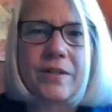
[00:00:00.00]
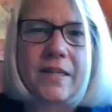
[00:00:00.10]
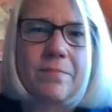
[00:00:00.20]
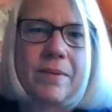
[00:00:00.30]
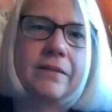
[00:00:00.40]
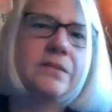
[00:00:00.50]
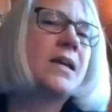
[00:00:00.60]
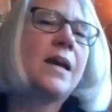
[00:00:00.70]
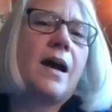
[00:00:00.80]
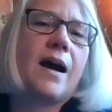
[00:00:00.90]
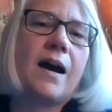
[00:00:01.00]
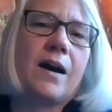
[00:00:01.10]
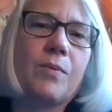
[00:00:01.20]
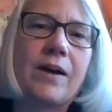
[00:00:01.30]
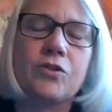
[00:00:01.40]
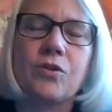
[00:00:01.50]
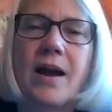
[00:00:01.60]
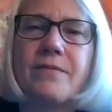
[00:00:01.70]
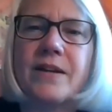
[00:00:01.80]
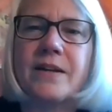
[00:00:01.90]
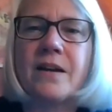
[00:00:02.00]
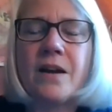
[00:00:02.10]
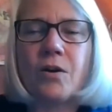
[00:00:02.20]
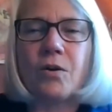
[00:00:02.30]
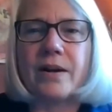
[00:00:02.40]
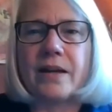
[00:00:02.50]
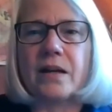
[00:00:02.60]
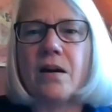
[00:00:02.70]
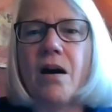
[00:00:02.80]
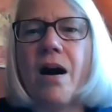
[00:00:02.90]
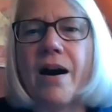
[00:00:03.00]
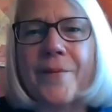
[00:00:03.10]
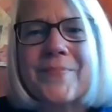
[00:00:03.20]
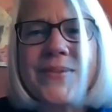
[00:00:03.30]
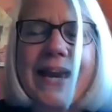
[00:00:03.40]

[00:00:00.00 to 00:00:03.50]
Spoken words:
a seatbelt while driving or in a car.